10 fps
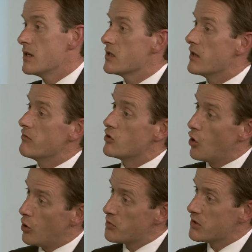So there is
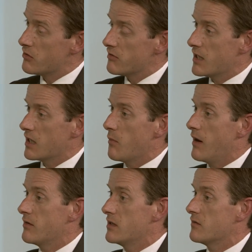an option to restate
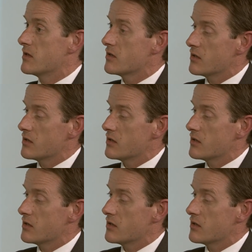comparatives.